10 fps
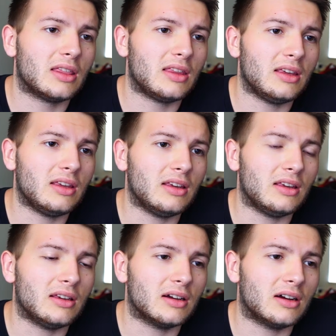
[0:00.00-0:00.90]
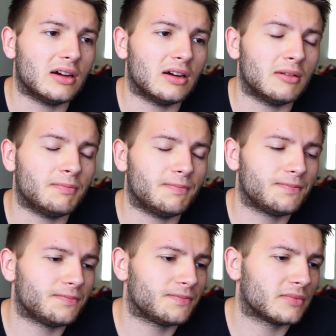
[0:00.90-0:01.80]
the
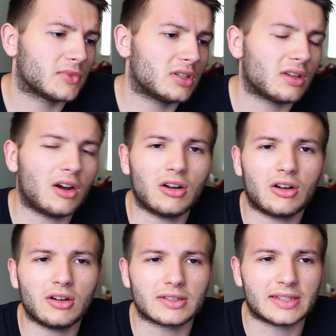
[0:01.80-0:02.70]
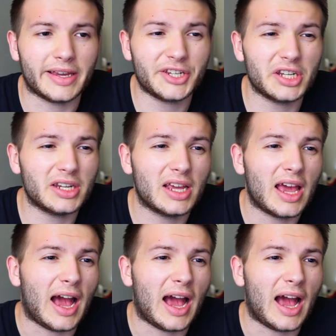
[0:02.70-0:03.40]
Hong Kong station,